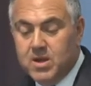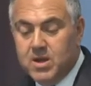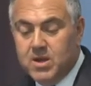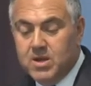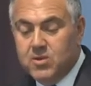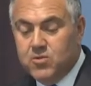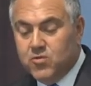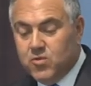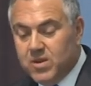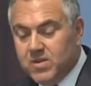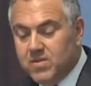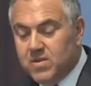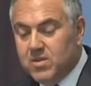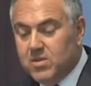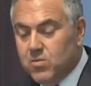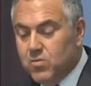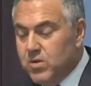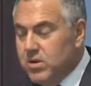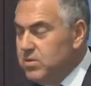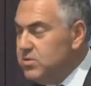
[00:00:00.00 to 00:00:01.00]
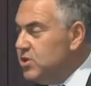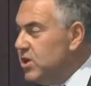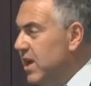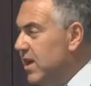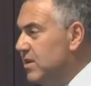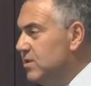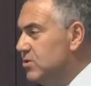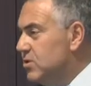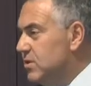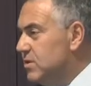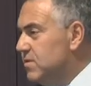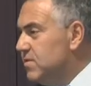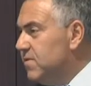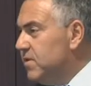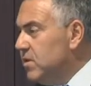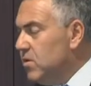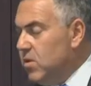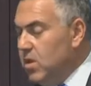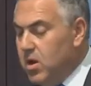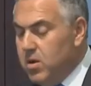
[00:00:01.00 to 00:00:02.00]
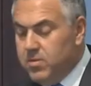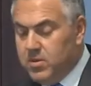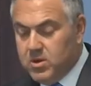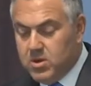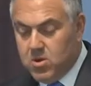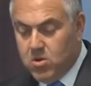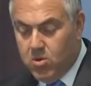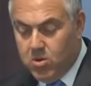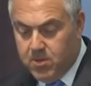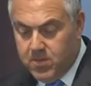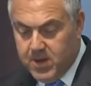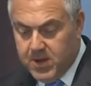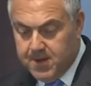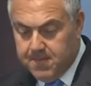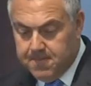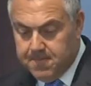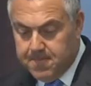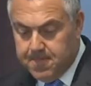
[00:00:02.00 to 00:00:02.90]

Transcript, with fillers: in addressing the real challenges for the global economy.